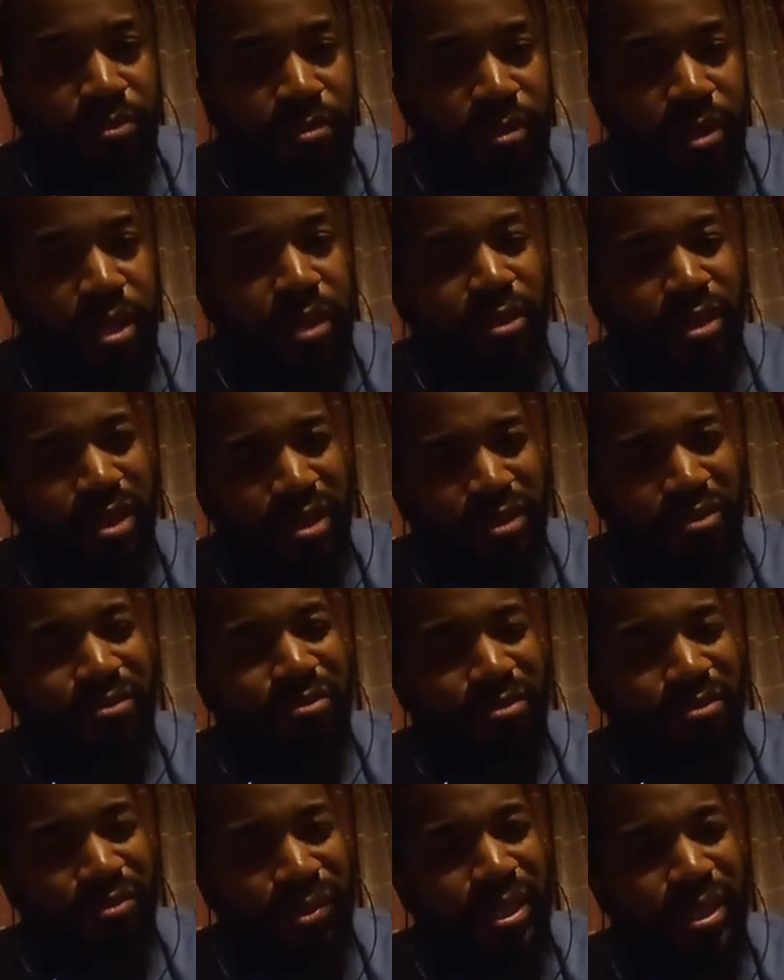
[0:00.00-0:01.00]
It
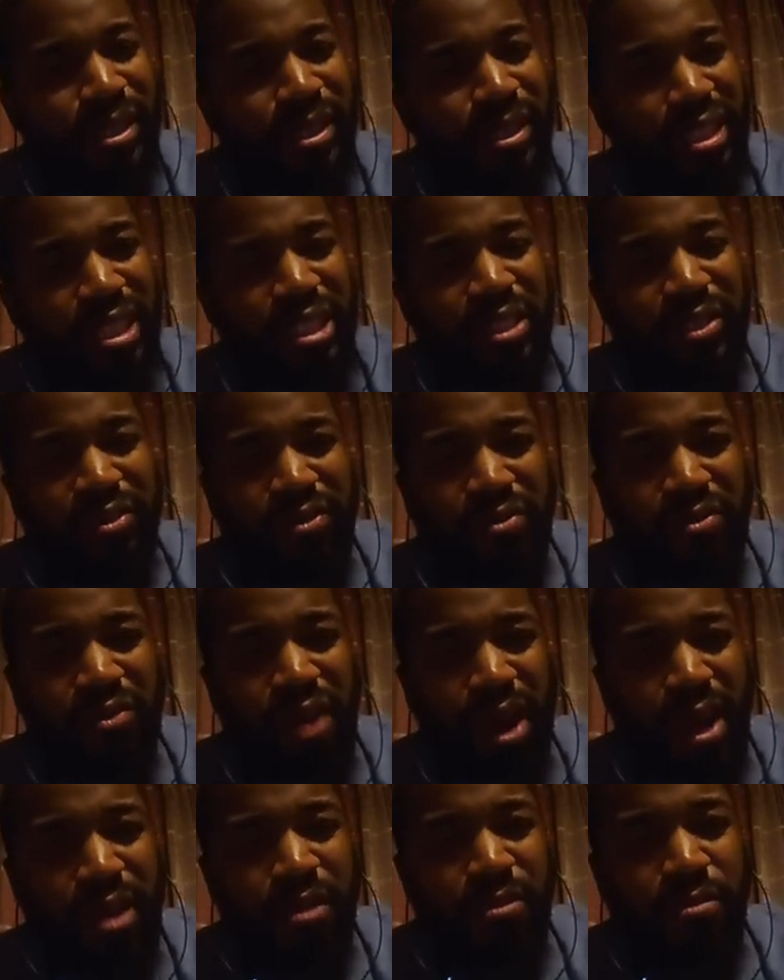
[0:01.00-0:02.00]
really does
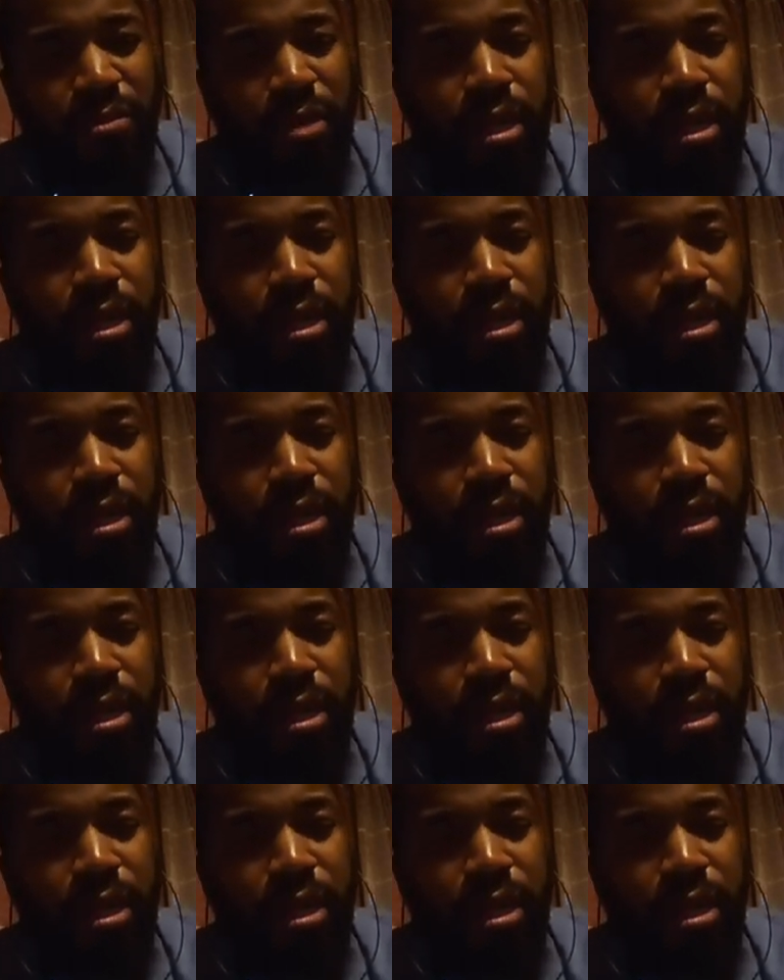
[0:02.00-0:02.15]
frighten